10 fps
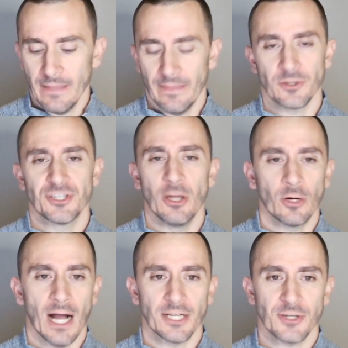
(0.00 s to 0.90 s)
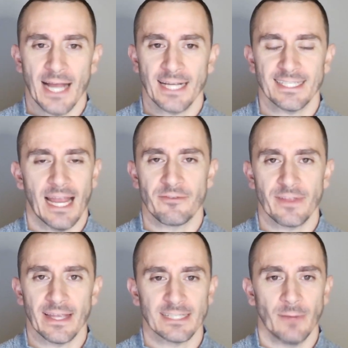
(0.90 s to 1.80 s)
there's no contracts.
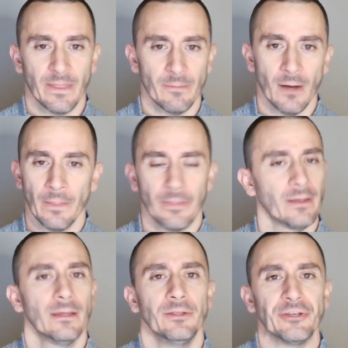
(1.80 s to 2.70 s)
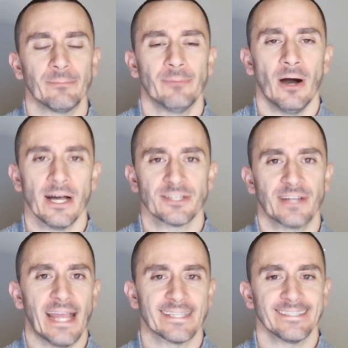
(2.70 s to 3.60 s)
Everything is month to month. You can pause or
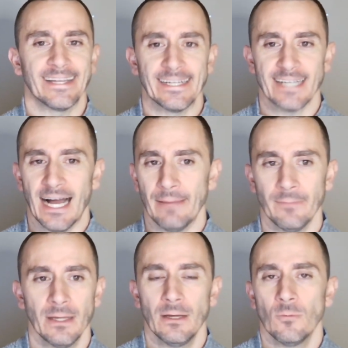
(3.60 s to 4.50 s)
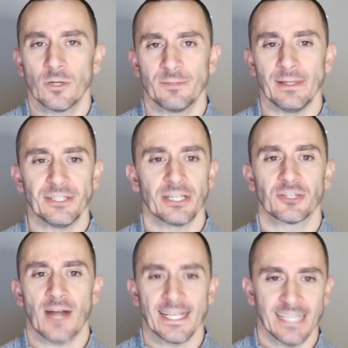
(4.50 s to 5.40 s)
cancel anytime, which means you can
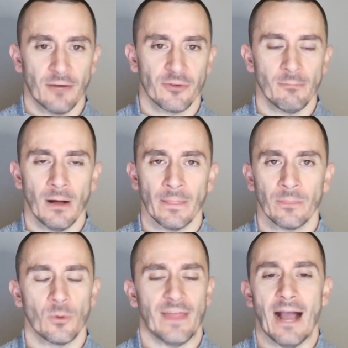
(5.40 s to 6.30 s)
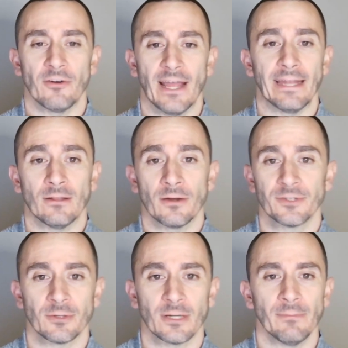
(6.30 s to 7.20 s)
try us out for a month without any
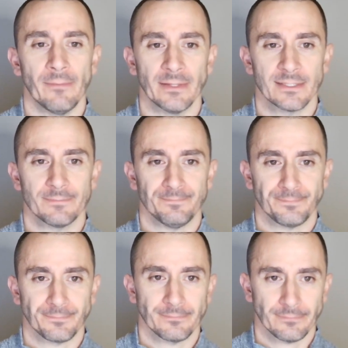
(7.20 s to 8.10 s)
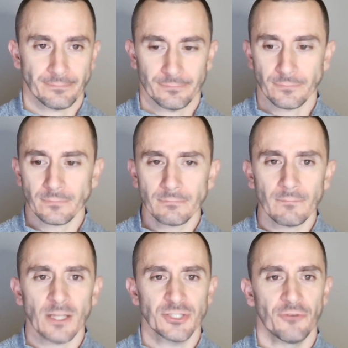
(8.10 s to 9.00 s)
long-term commitments.
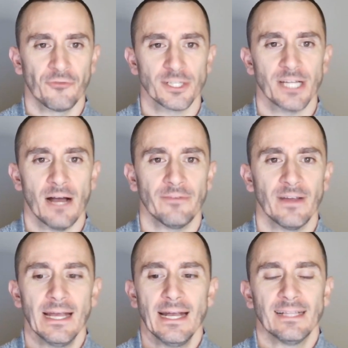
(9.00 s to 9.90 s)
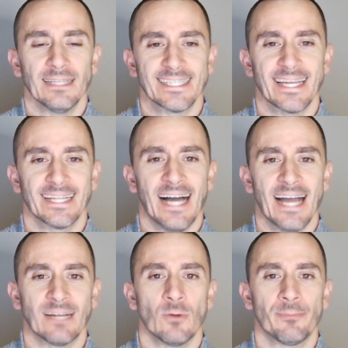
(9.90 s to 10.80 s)
So first off, let's get
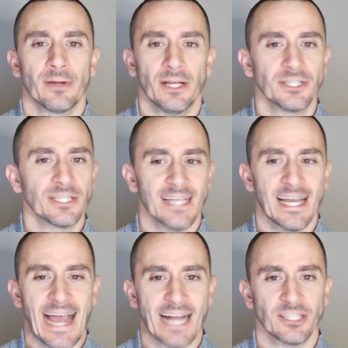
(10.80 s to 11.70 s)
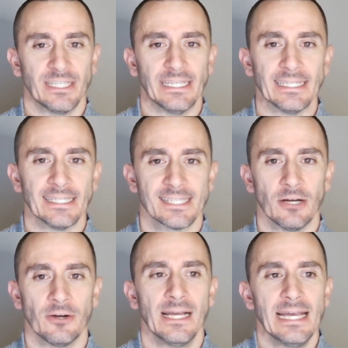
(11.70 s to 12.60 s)
aligned on what production design actually is.
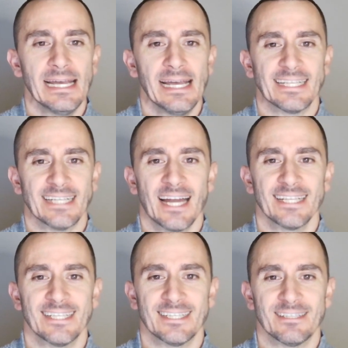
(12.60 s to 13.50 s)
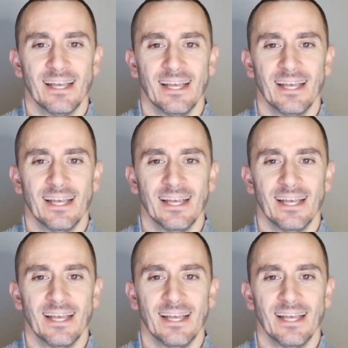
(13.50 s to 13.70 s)
So as odd as this